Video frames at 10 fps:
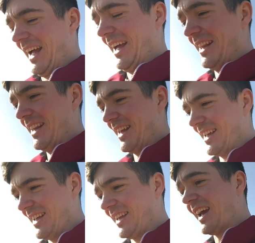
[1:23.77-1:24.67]
And
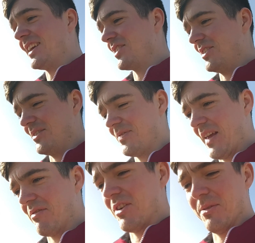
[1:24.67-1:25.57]
yeah, so
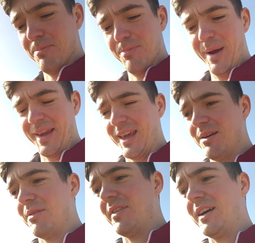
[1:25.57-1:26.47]
I've got a bag
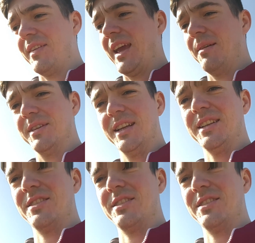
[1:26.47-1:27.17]
here with 5 games in it.